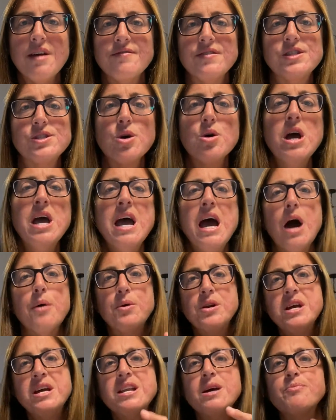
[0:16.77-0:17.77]
And so I want
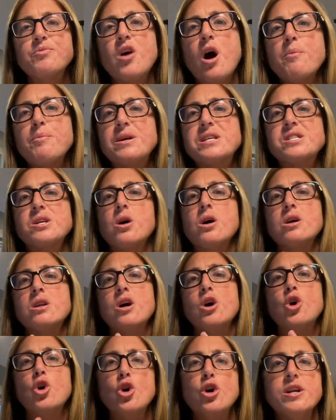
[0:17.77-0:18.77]
to hit up topics on
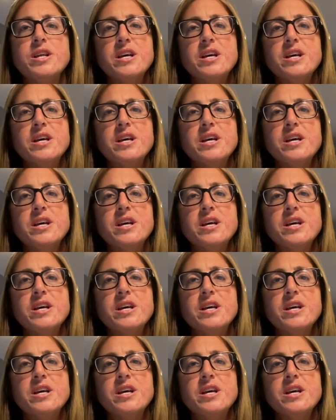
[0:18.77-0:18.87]
herd